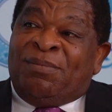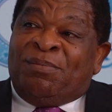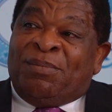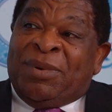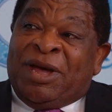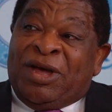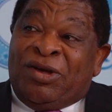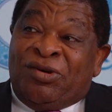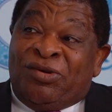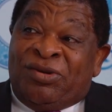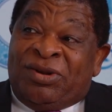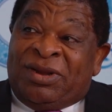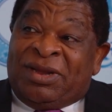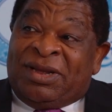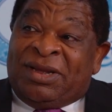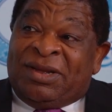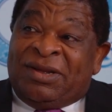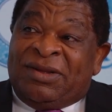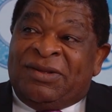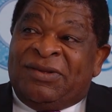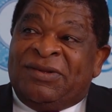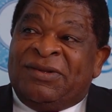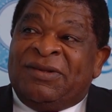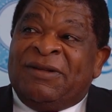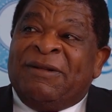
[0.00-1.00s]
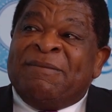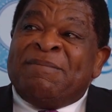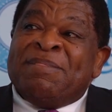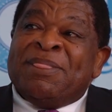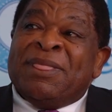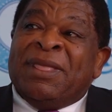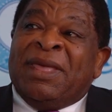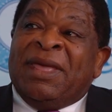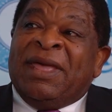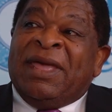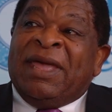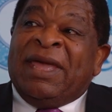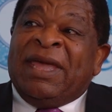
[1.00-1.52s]
pioneers
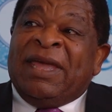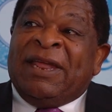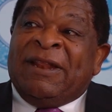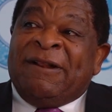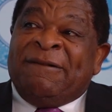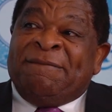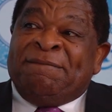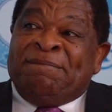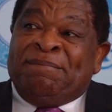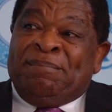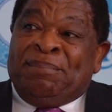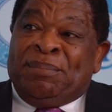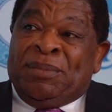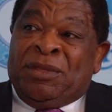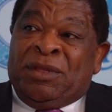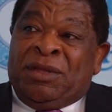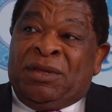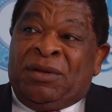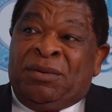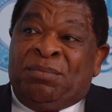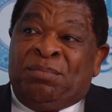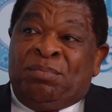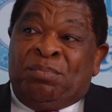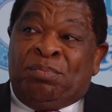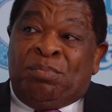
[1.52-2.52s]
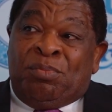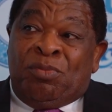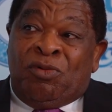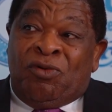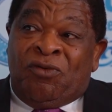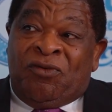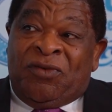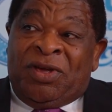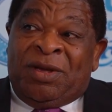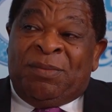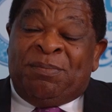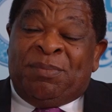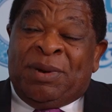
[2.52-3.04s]
in
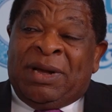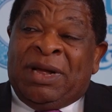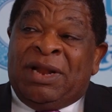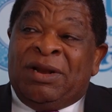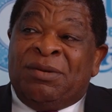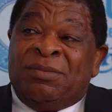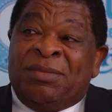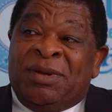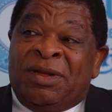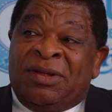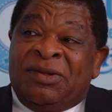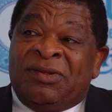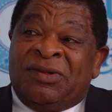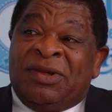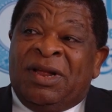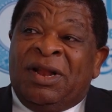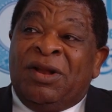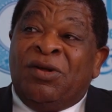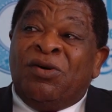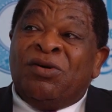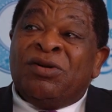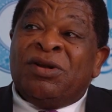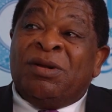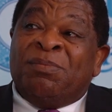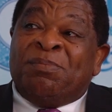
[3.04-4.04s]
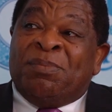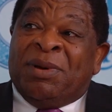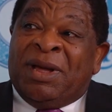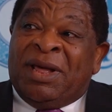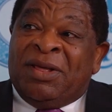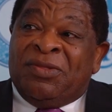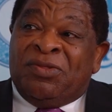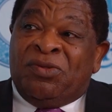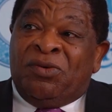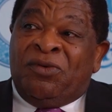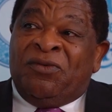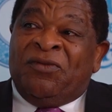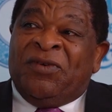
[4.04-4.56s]
moving parliaments along the
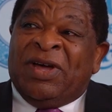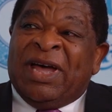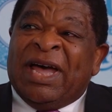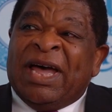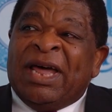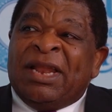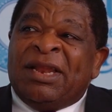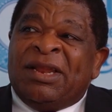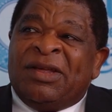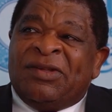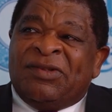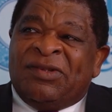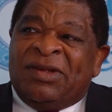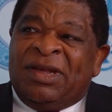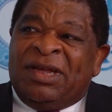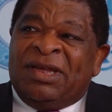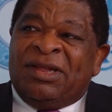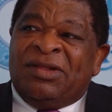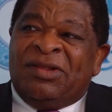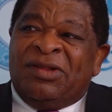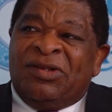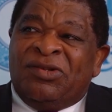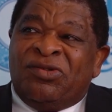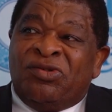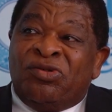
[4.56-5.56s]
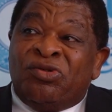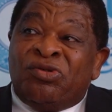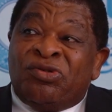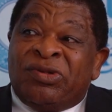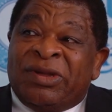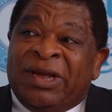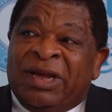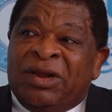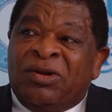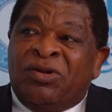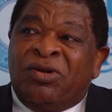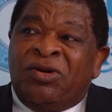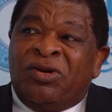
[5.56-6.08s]
path of harnessing these new
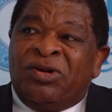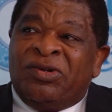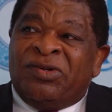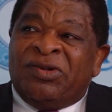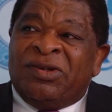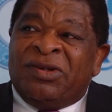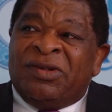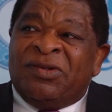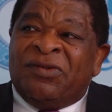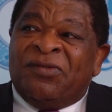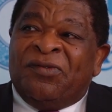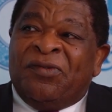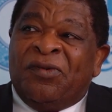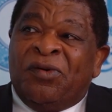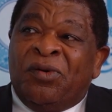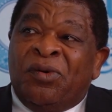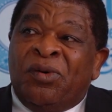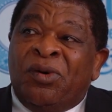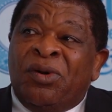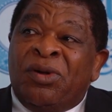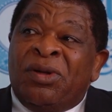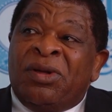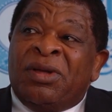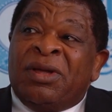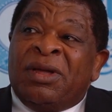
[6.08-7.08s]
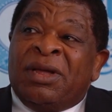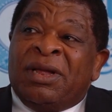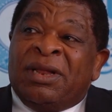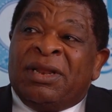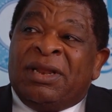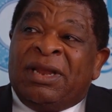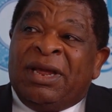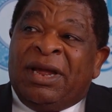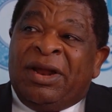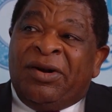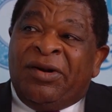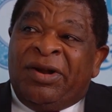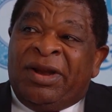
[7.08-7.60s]
technologies for
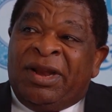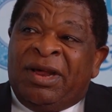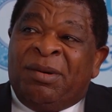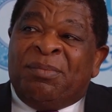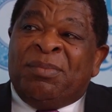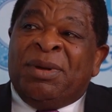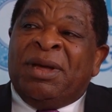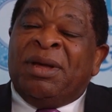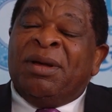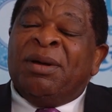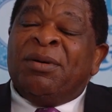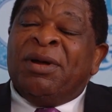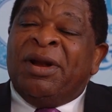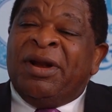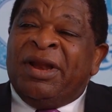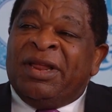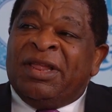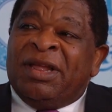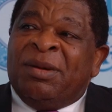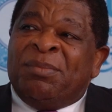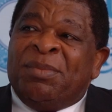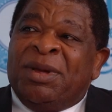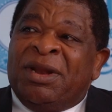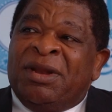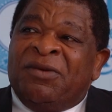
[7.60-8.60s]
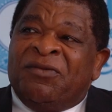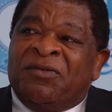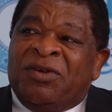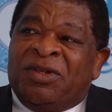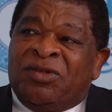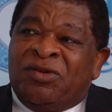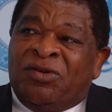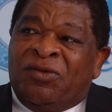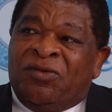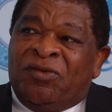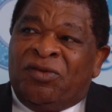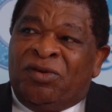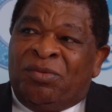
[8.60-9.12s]
the greater
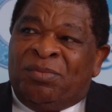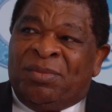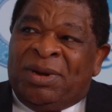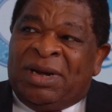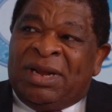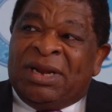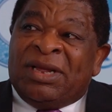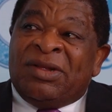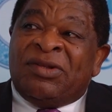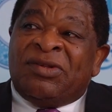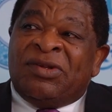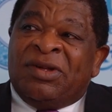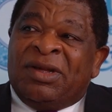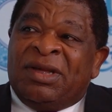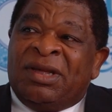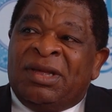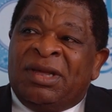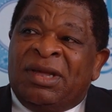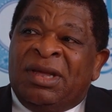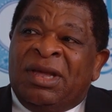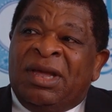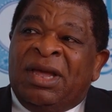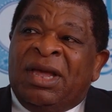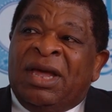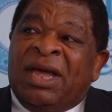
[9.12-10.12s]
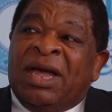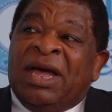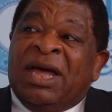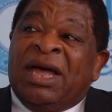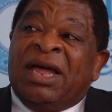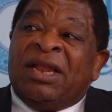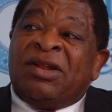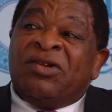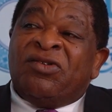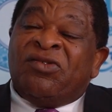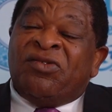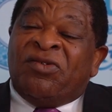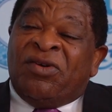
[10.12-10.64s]
benefit of humanity
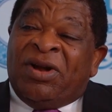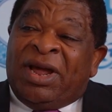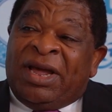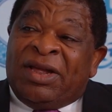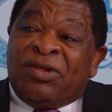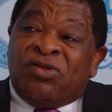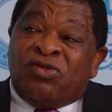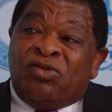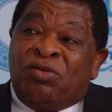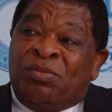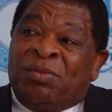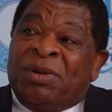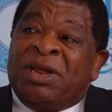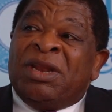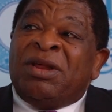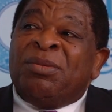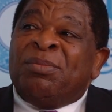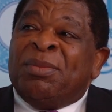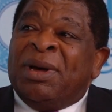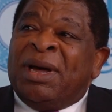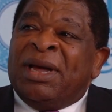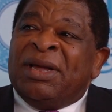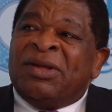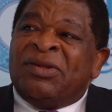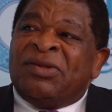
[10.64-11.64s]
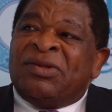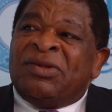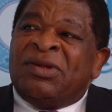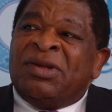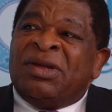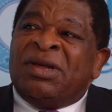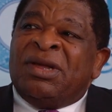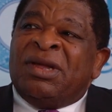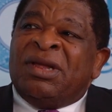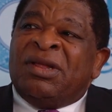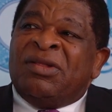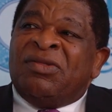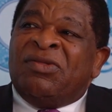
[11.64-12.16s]
and trying to minimize
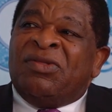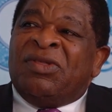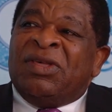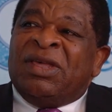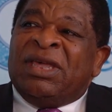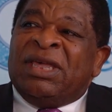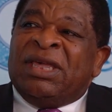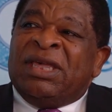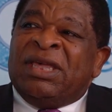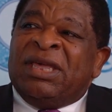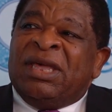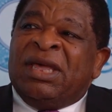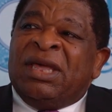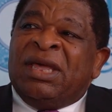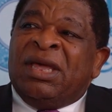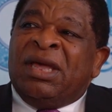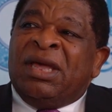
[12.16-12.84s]
the